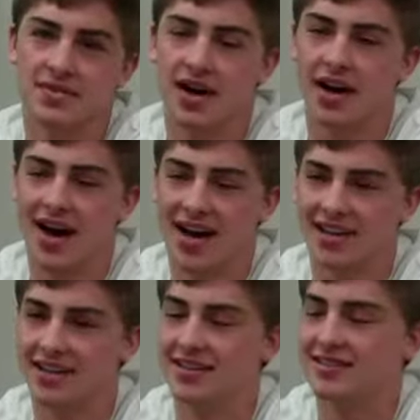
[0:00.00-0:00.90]

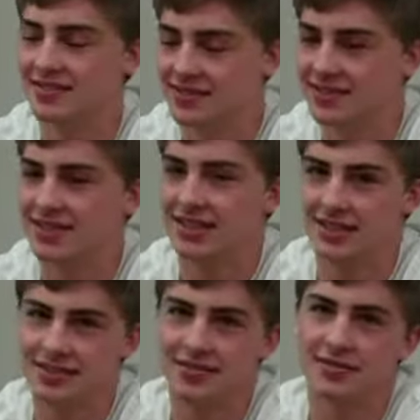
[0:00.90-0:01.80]
Hockey.
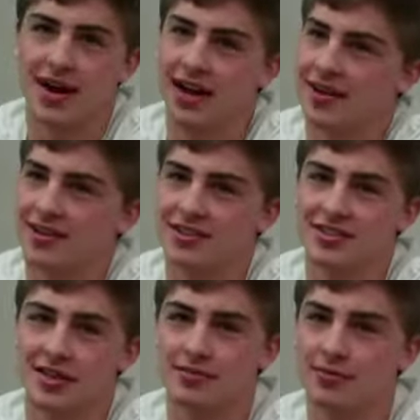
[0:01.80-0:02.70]
I don't know.
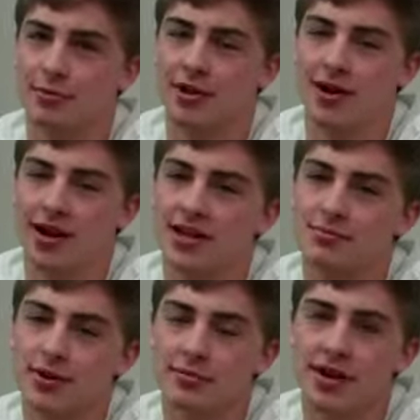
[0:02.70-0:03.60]
It's like football on ice,
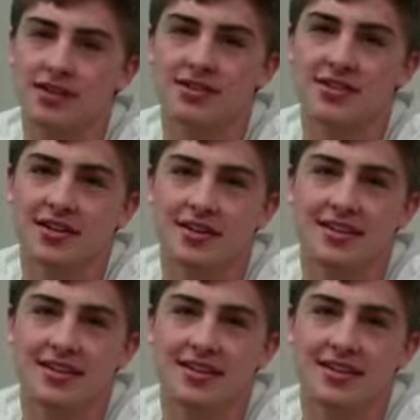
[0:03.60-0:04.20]
pretty much. So.